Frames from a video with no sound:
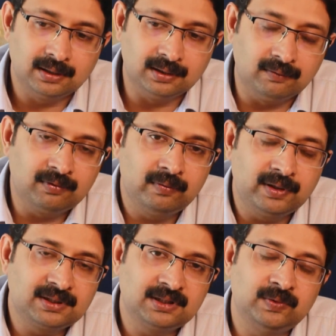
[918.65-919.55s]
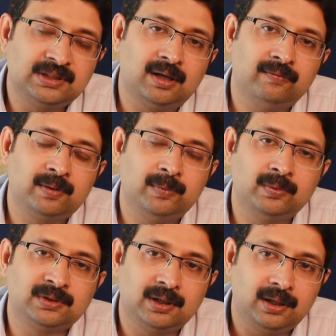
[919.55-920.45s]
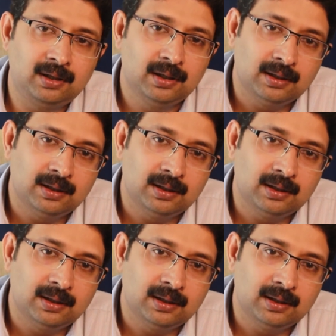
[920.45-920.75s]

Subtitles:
the influences which come from outside,